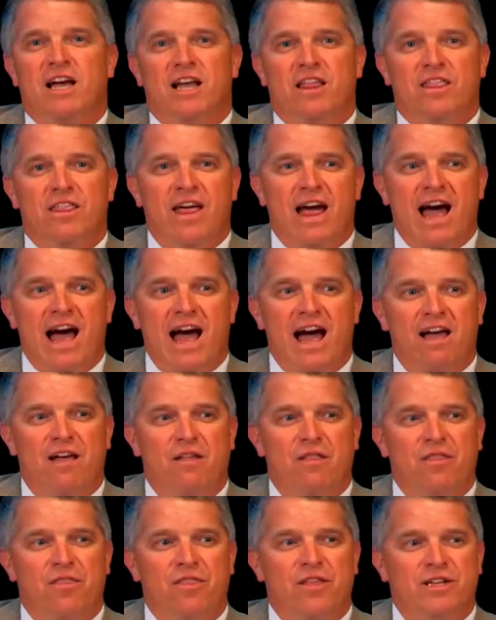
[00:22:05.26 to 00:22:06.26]
that
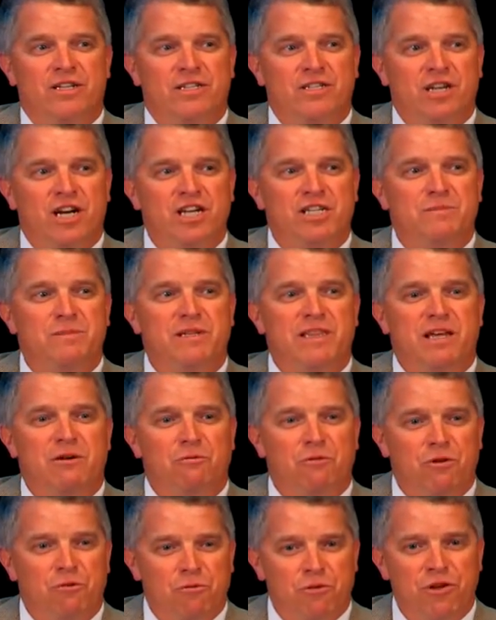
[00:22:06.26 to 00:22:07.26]
the judgment that
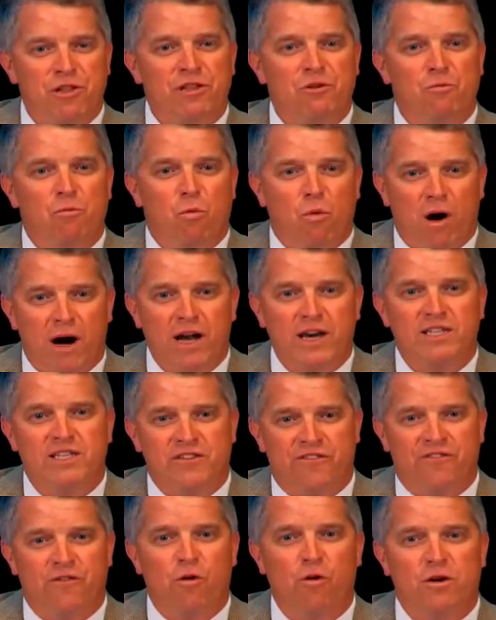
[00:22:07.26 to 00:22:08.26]
we really wanted to
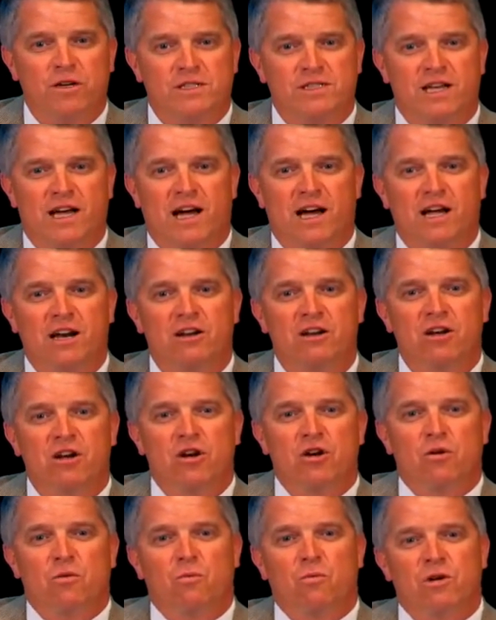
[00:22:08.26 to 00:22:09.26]
focus on
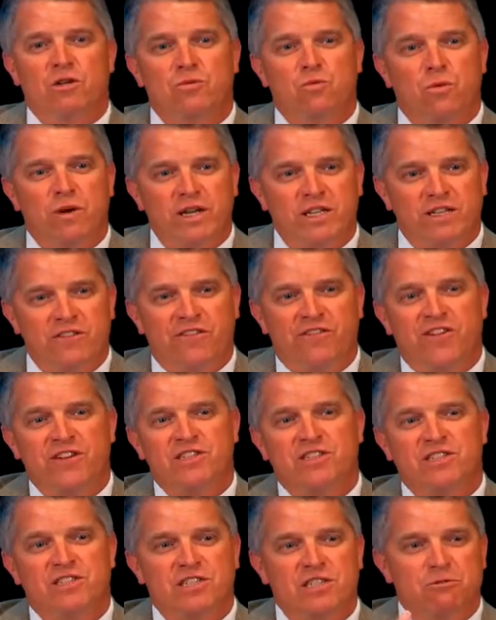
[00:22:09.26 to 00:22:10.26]
was when a
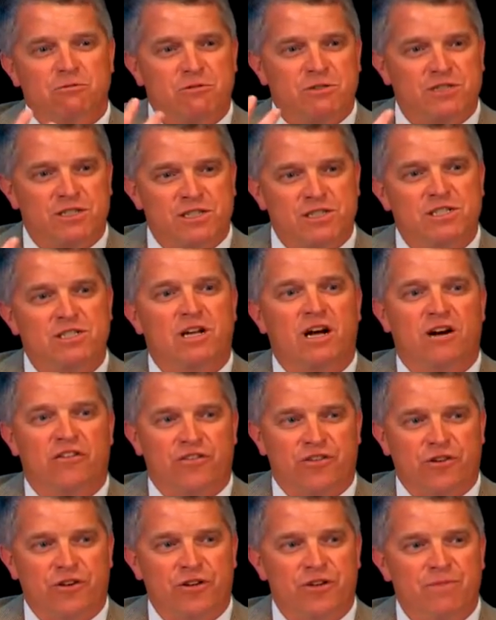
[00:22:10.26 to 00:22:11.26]
deficiency was
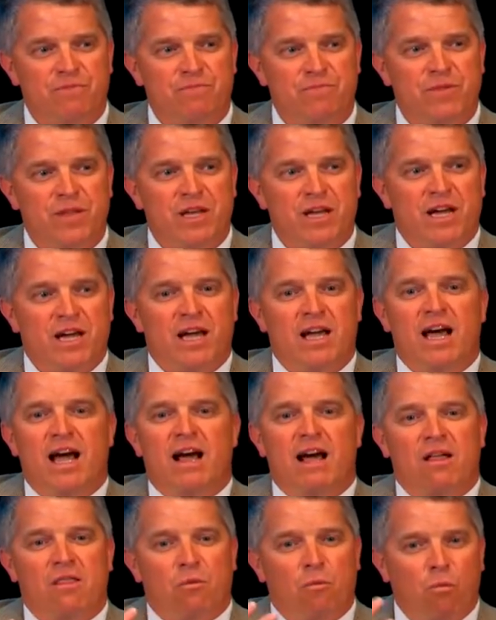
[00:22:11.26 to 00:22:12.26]
discovered,
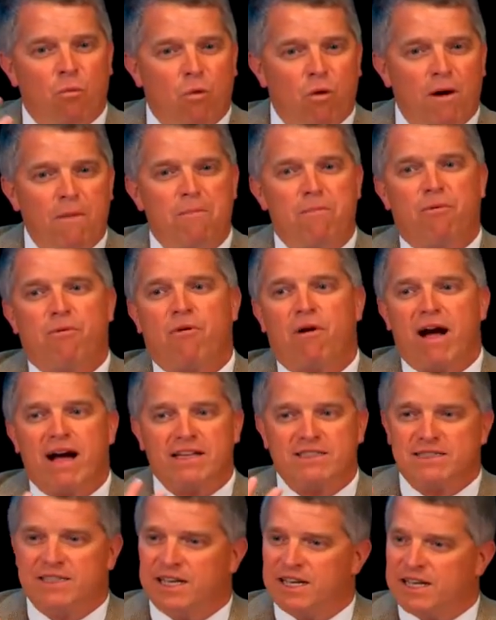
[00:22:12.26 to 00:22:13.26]
what
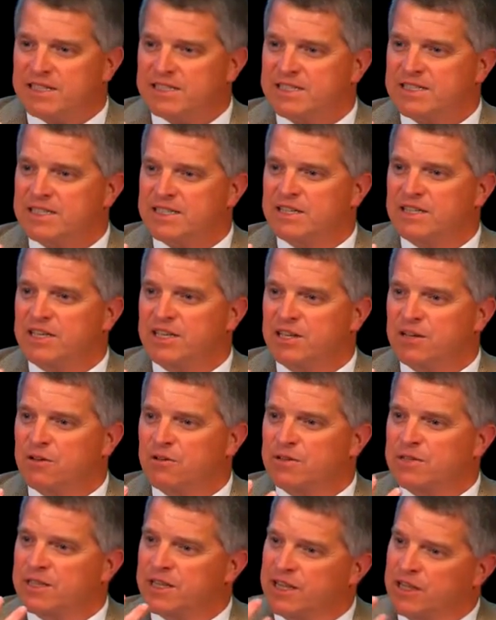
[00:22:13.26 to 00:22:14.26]
process
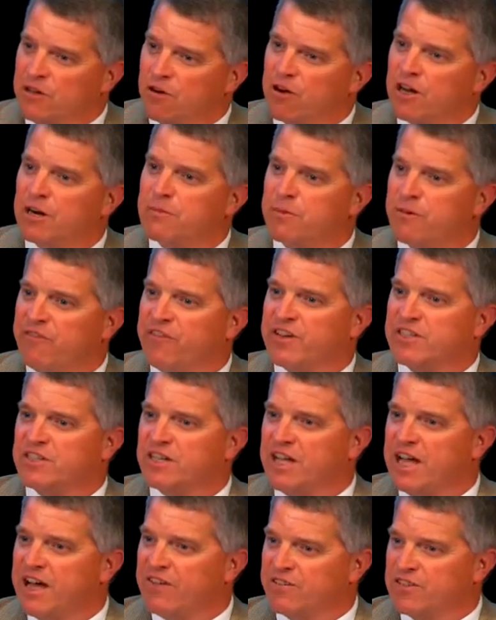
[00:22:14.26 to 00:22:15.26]
did the audit
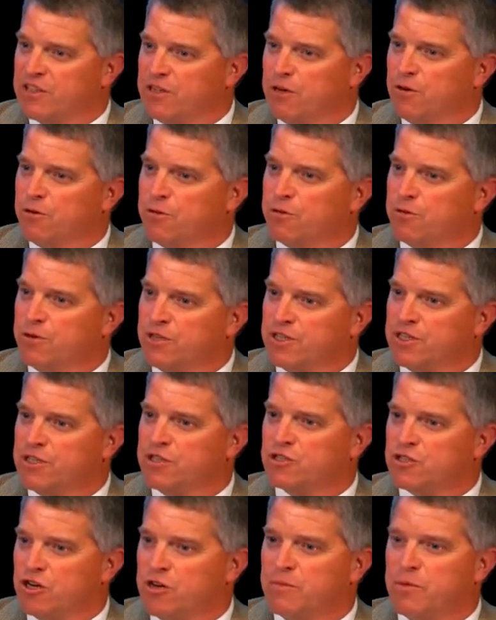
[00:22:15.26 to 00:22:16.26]
professional have to go through to
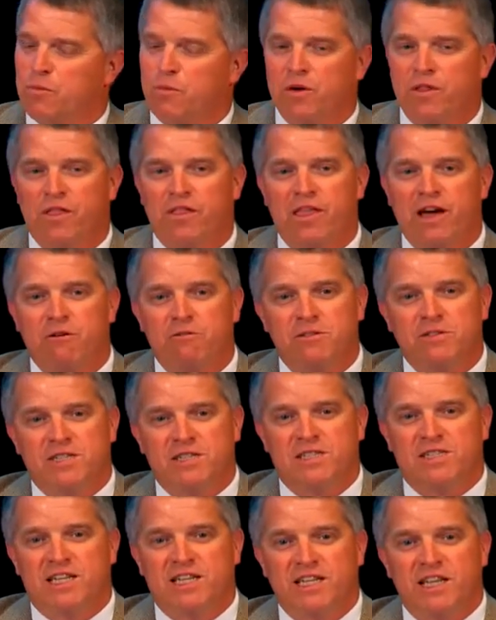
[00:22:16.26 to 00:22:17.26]
determine whether that was a
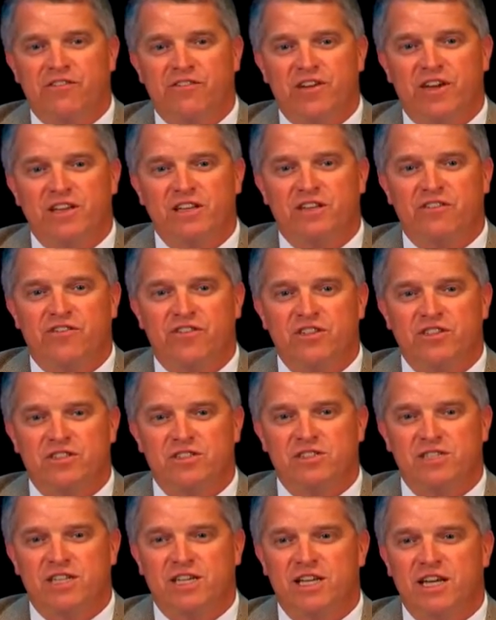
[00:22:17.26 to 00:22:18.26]
significant
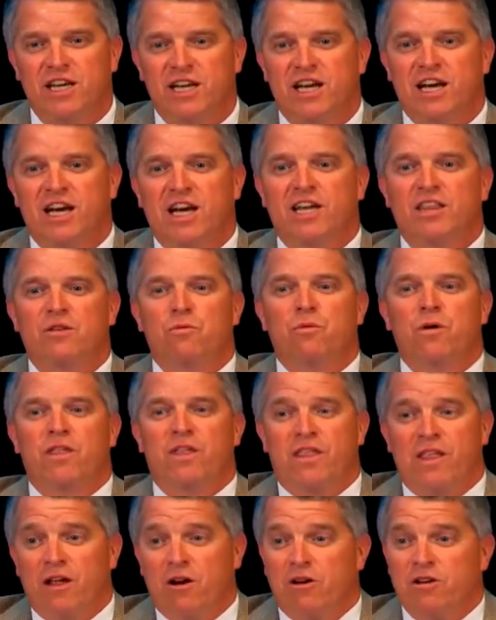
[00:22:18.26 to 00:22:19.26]
deficiency, and then whether
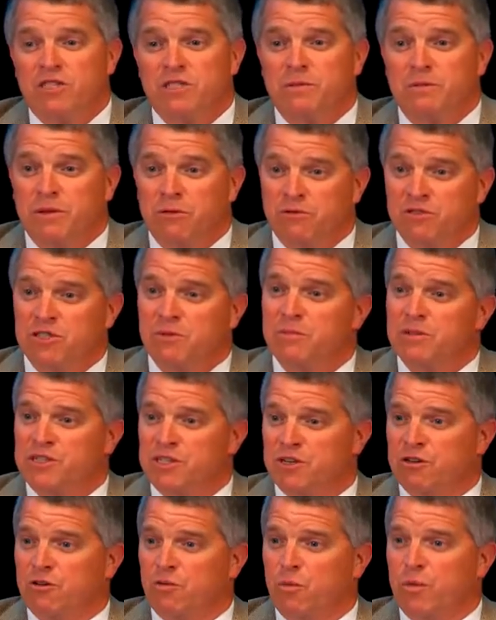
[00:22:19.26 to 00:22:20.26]
that ultimately was a
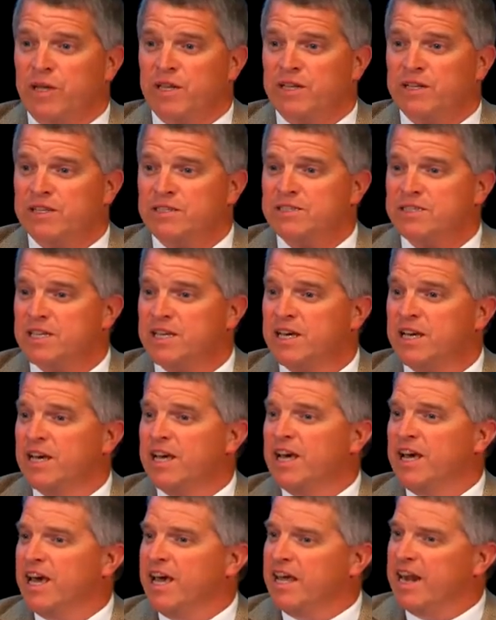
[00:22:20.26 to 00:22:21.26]
material weakness.
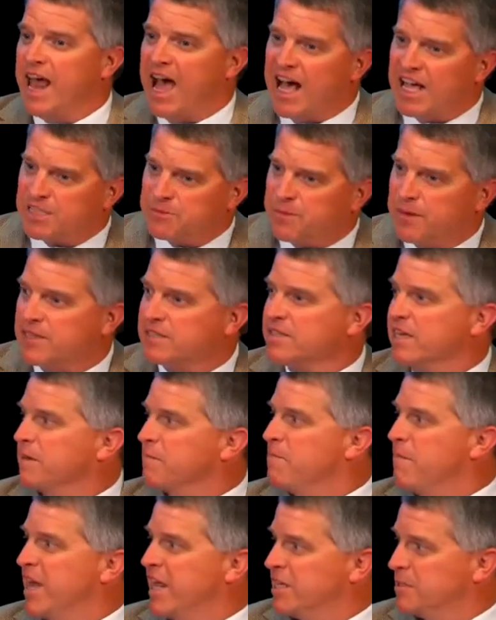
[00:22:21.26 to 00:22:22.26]
And aspects like
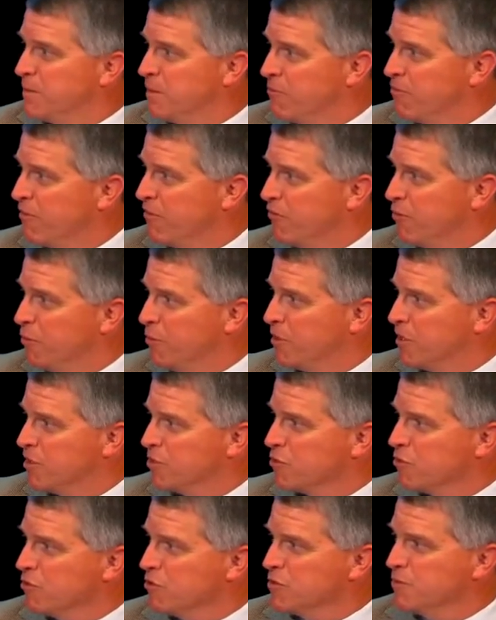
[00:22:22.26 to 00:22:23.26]
management review
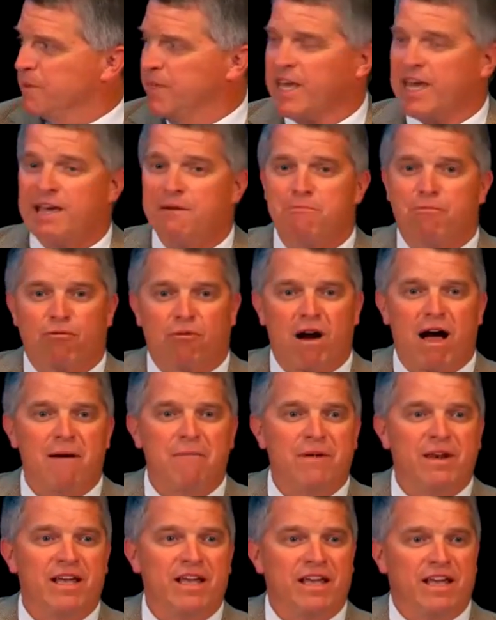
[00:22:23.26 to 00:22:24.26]
controls became
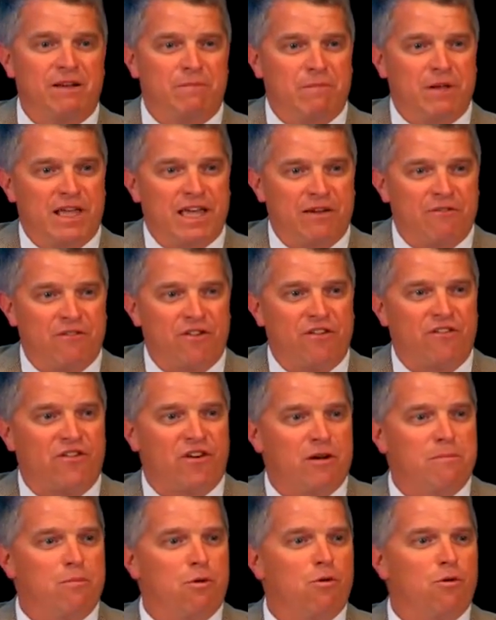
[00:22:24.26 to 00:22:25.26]
prominent and became very,
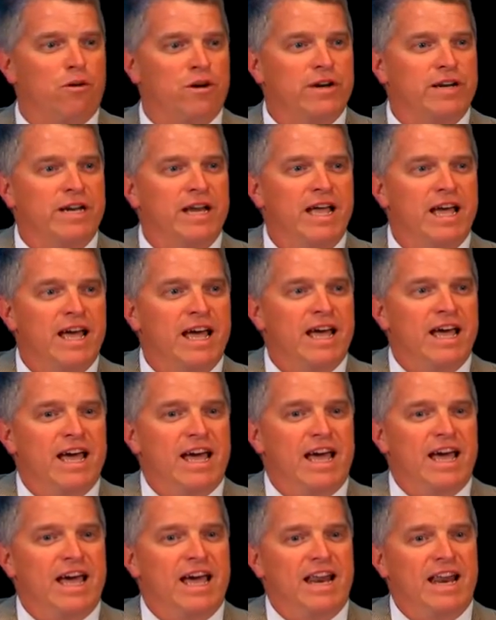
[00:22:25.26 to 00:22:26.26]
very important.
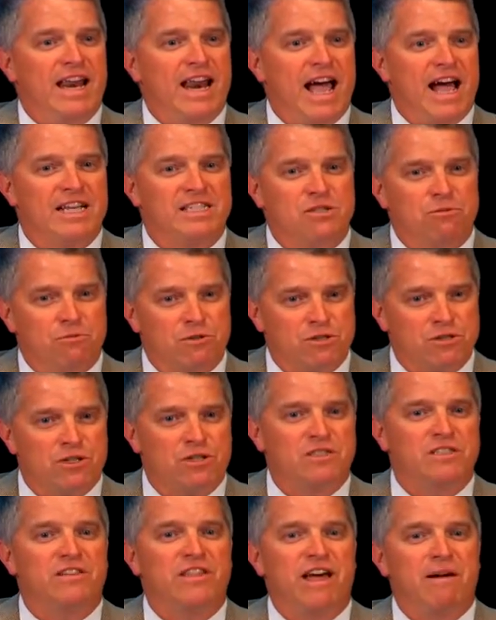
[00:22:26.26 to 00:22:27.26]
And as a
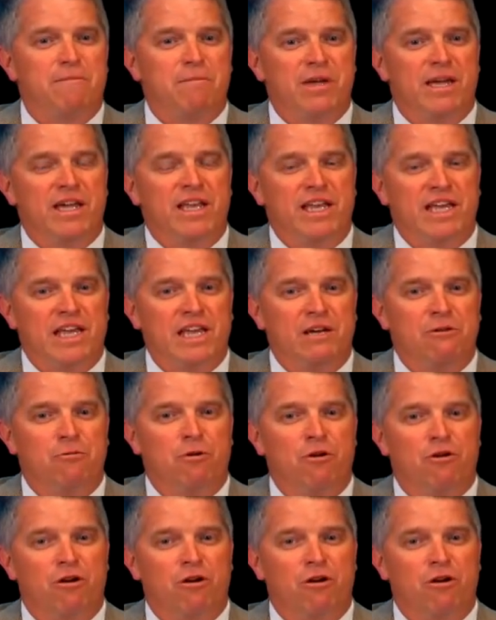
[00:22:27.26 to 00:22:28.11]
result of that meeting, we